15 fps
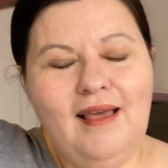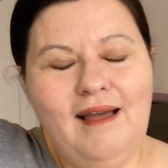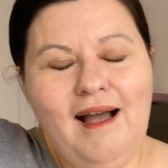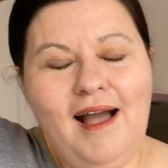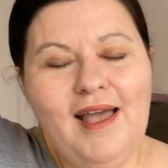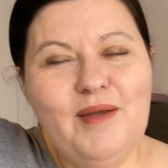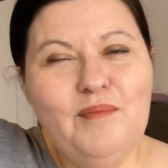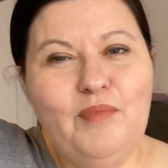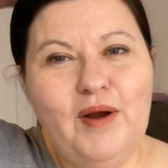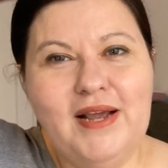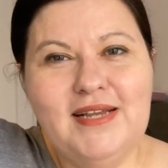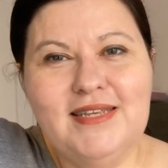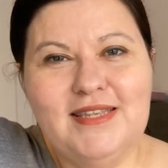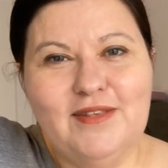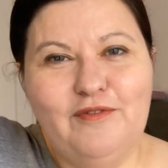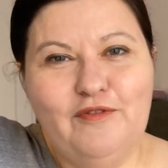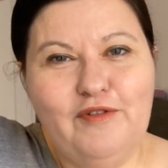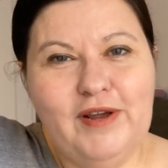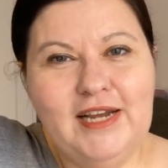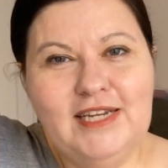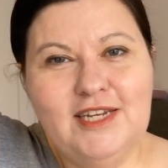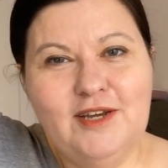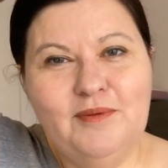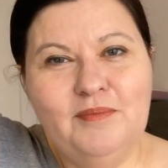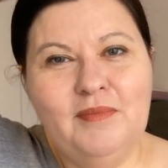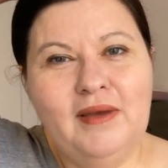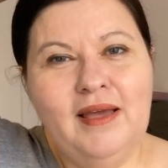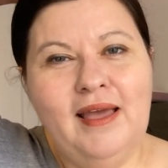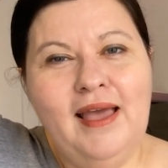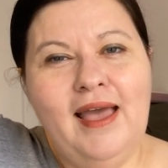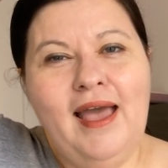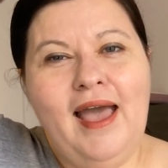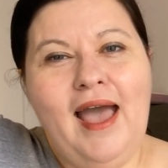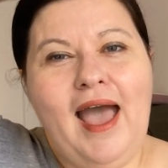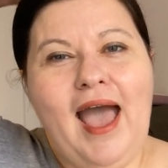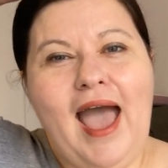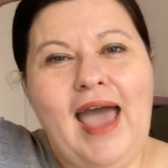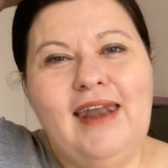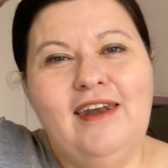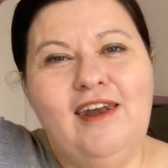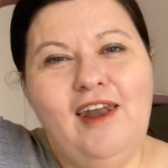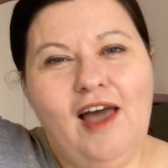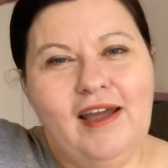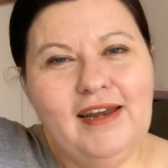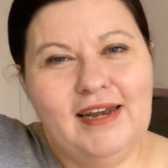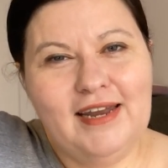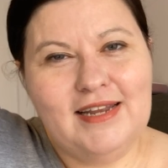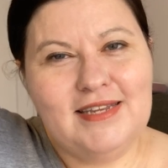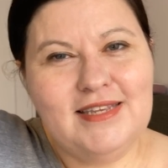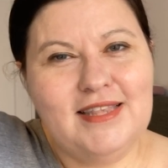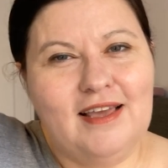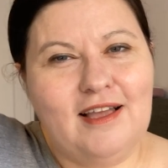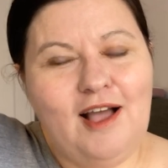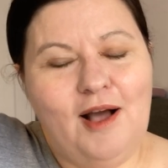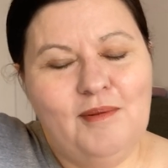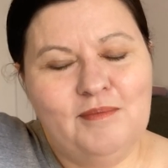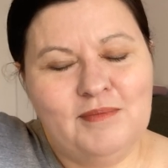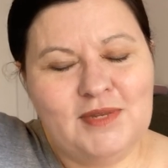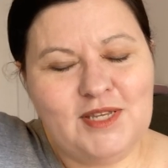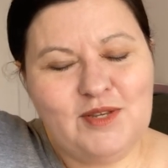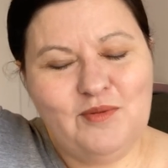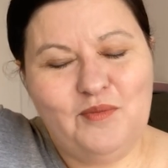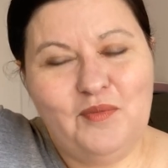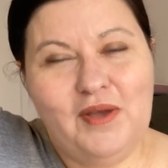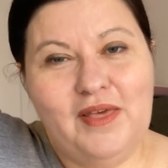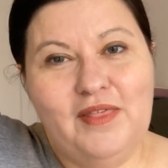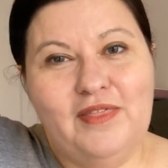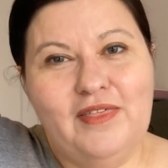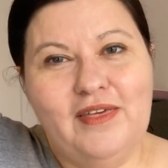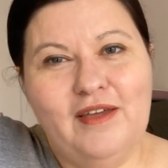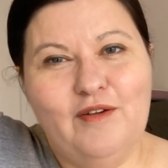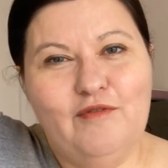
I embrace the freedom and lightness that comes with